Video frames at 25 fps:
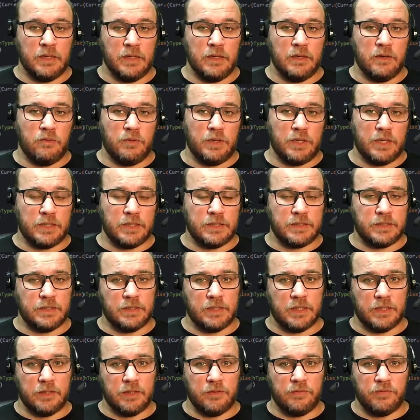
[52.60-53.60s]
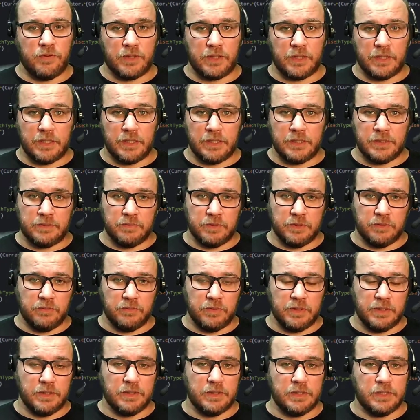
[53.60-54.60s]
We can see the difference
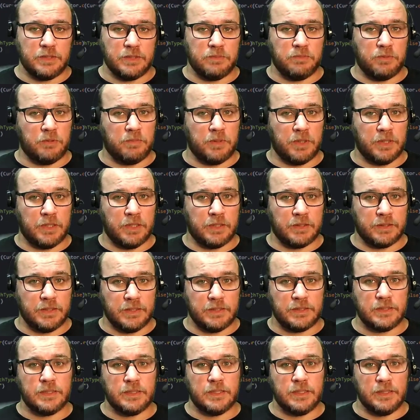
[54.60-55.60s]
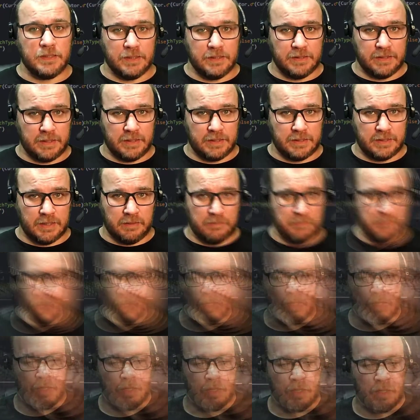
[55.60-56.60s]
between these properties in this example.
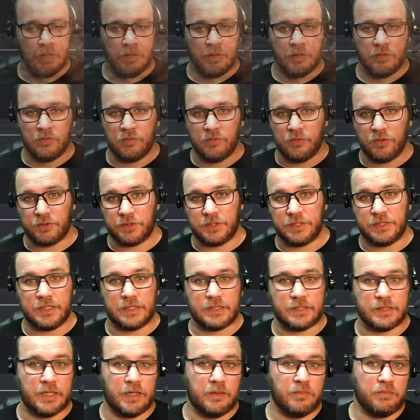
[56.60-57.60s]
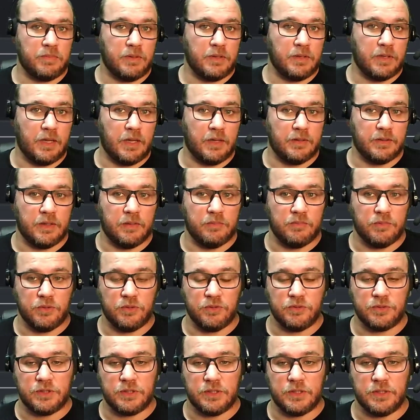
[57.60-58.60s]
For this example, I am
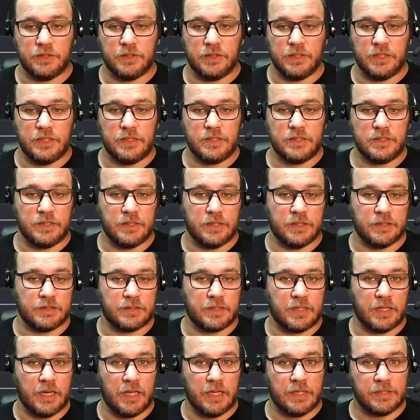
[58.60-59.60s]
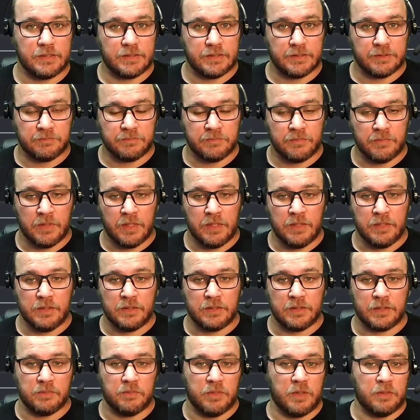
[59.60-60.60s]
using incidence class.
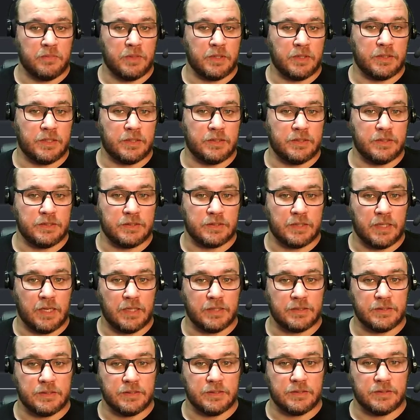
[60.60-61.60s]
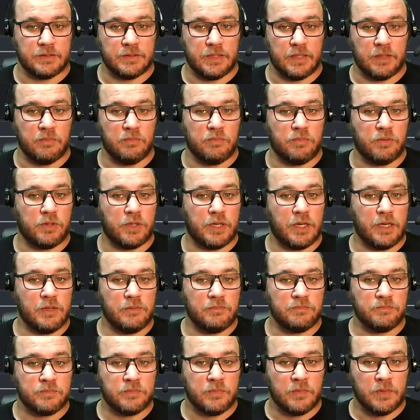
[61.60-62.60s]
Remember this class is temporal.
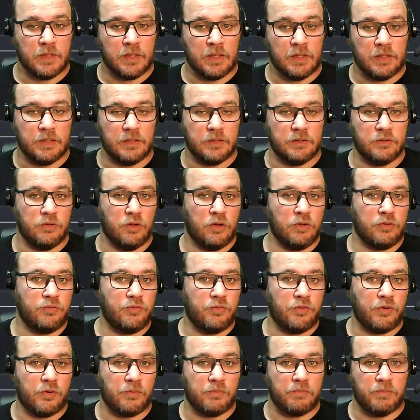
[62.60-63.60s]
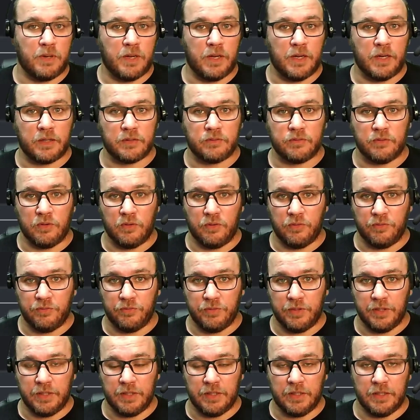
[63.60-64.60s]
It not form part of
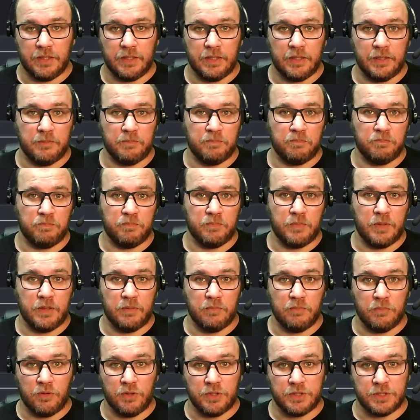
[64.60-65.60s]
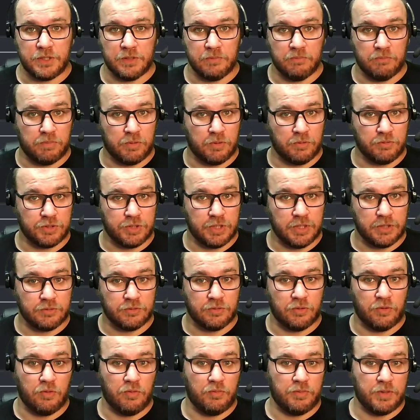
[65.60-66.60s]
the invoicing project,
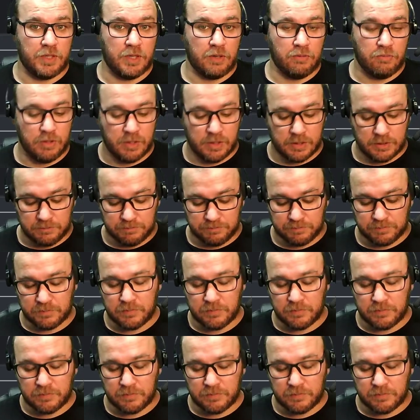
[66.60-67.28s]
so be aware.